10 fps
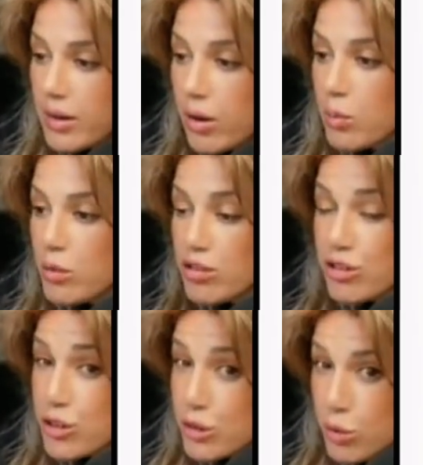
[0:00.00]
almost
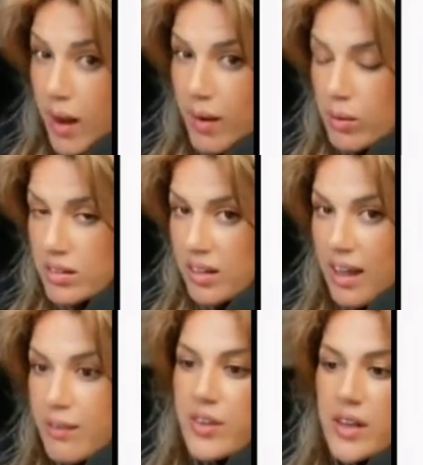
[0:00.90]
2-hour
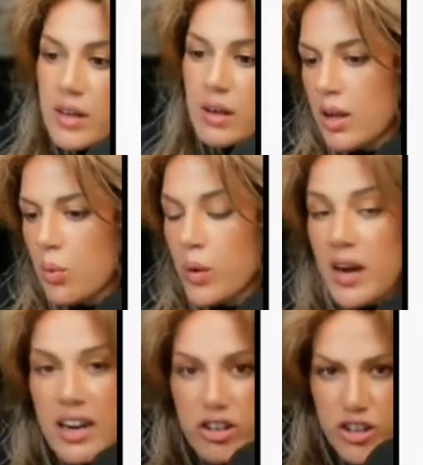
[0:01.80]
live video where
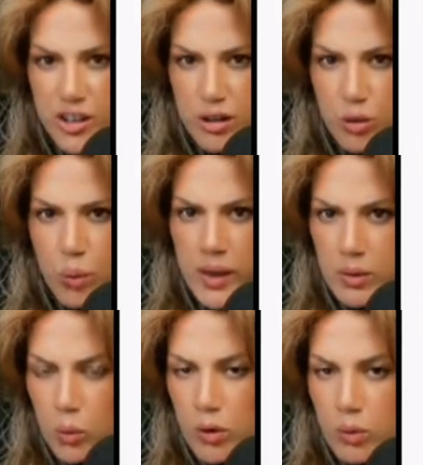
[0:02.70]
I shared
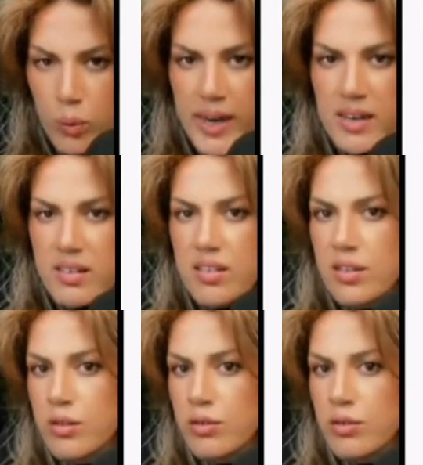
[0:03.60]
21 ways to